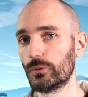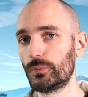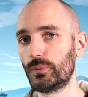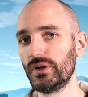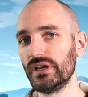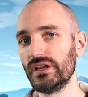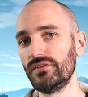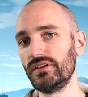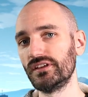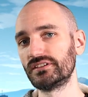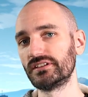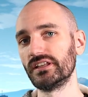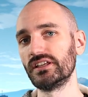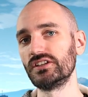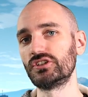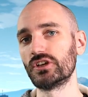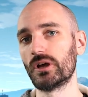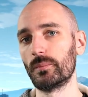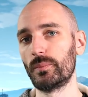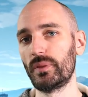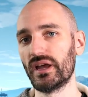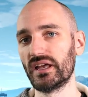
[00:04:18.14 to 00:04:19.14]
previously,
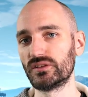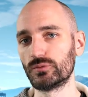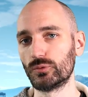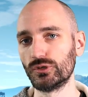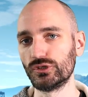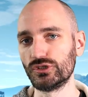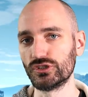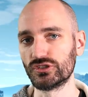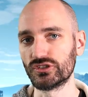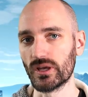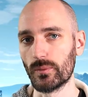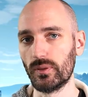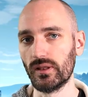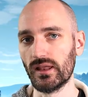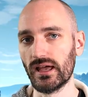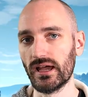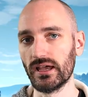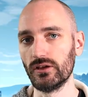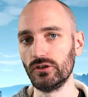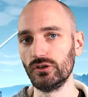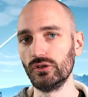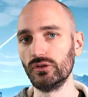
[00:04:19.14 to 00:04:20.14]
jump pads would just
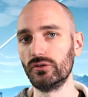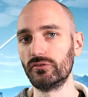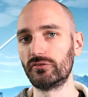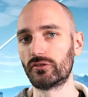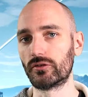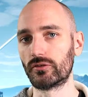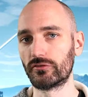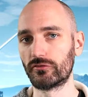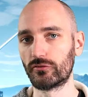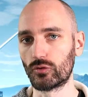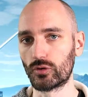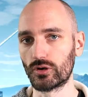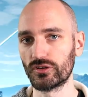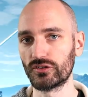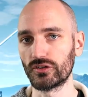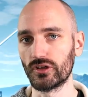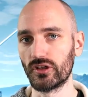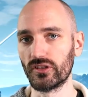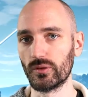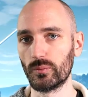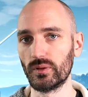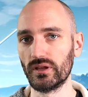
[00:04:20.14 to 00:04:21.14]
apply a uniform force
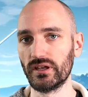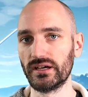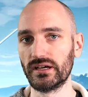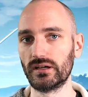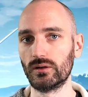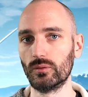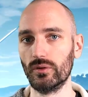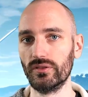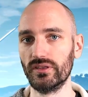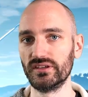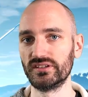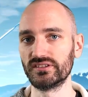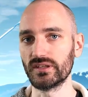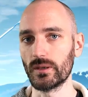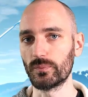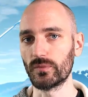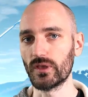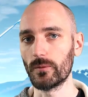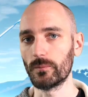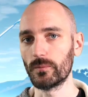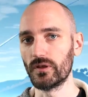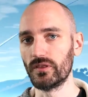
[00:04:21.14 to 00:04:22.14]
on the player when they
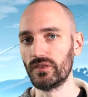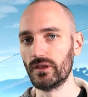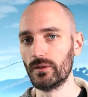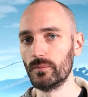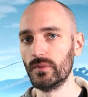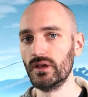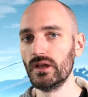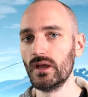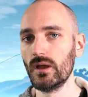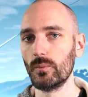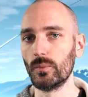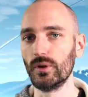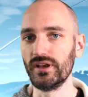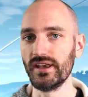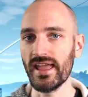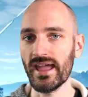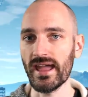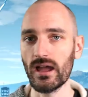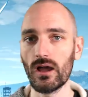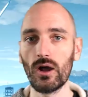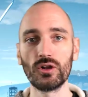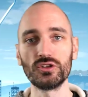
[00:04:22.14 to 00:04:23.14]
stepped up on them. But
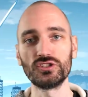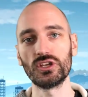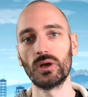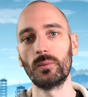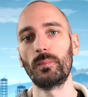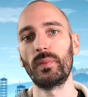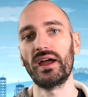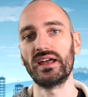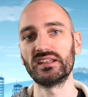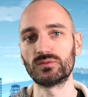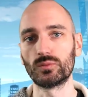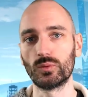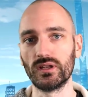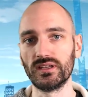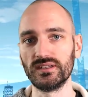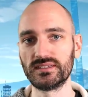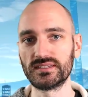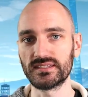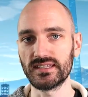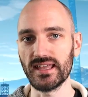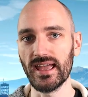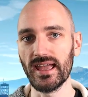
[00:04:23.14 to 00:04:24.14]
now, jump pads will
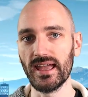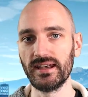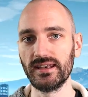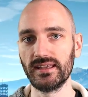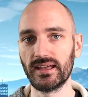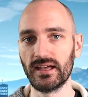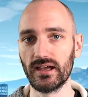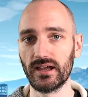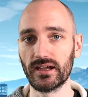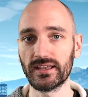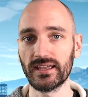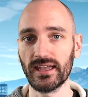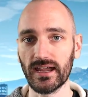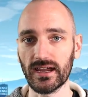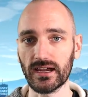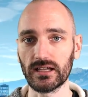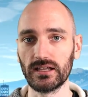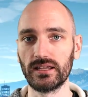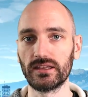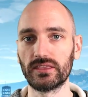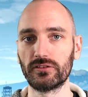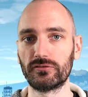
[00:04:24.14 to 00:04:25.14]
instead
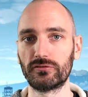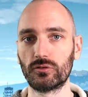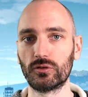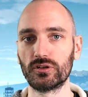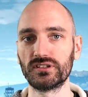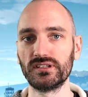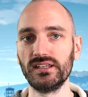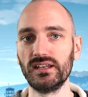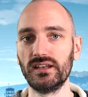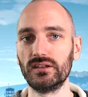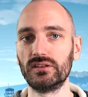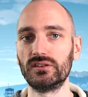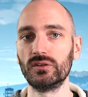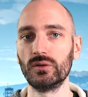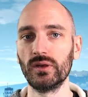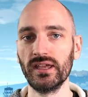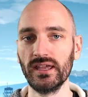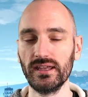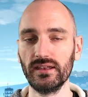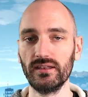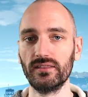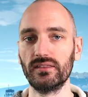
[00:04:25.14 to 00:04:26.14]
calculate the force needed to
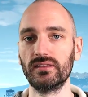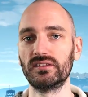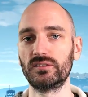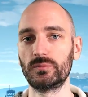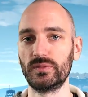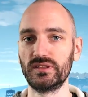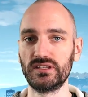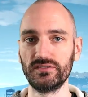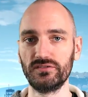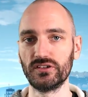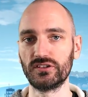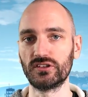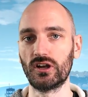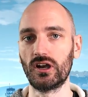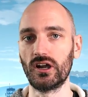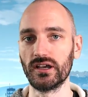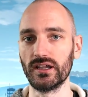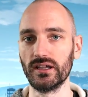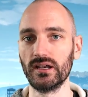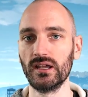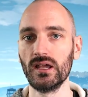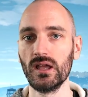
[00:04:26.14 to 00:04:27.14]
hit a specific
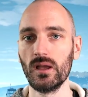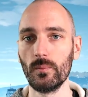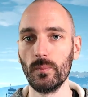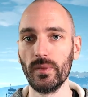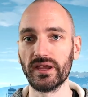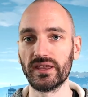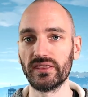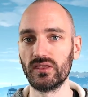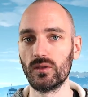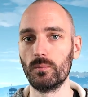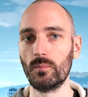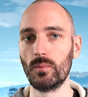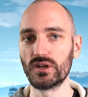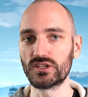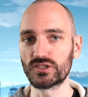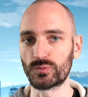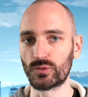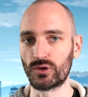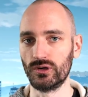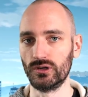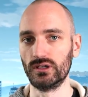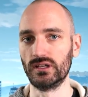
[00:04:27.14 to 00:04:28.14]
target, making them
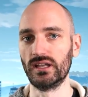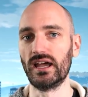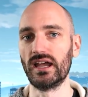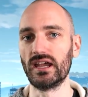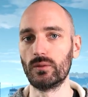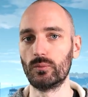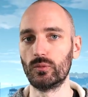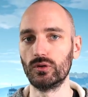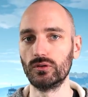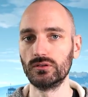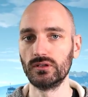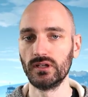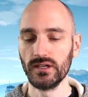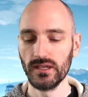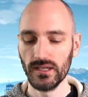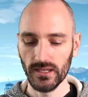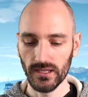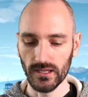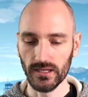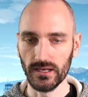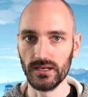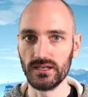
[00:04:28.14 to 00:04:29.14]
much more reliable.
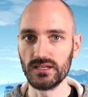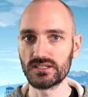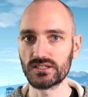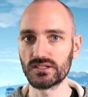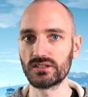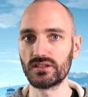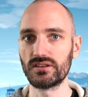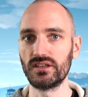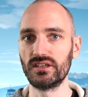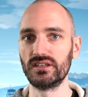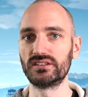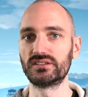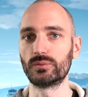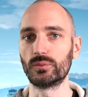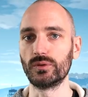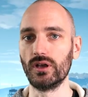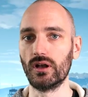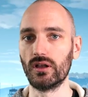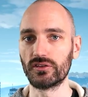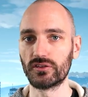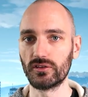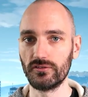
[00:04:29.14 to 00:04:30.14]
In addition to this,
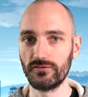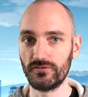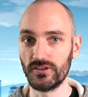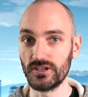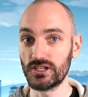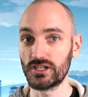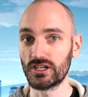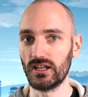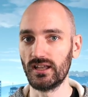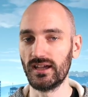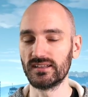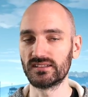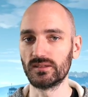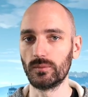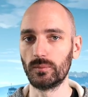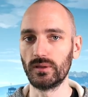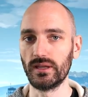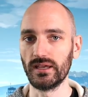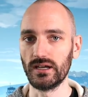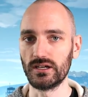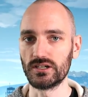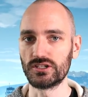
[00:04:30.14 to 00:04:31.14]
we also visualize the
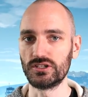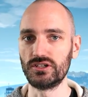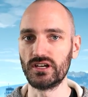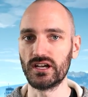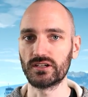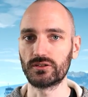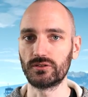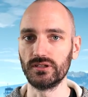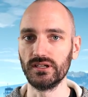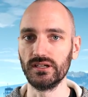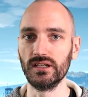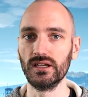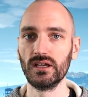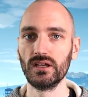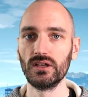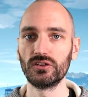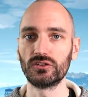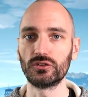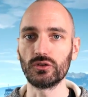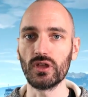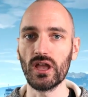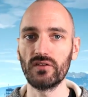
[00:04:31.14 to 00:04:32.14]
player trajectory,
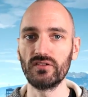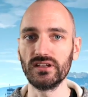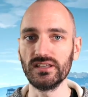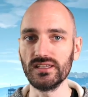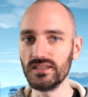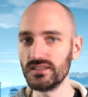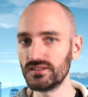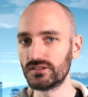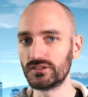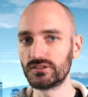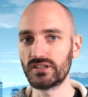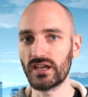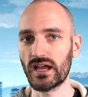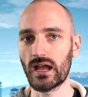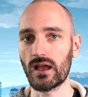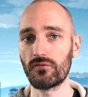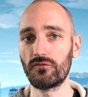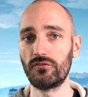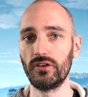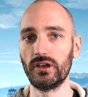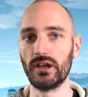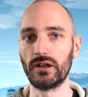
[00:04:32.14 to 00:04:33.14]
so you have an easier
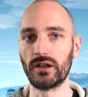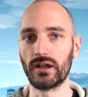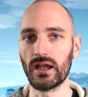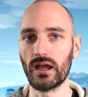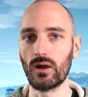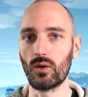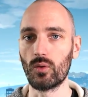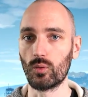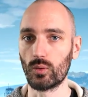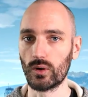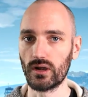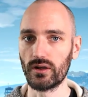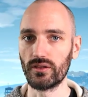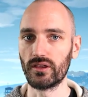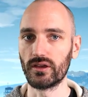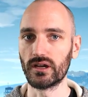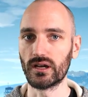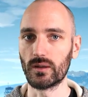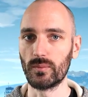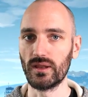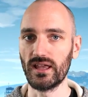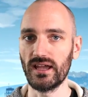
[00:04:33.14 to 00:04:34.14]
time figuring out where they're
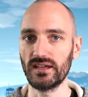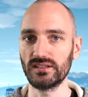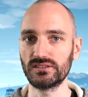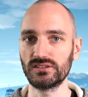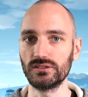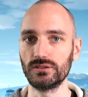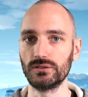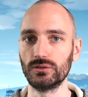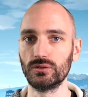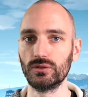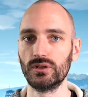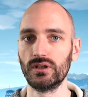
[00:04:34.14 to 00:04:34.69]
going to blast you.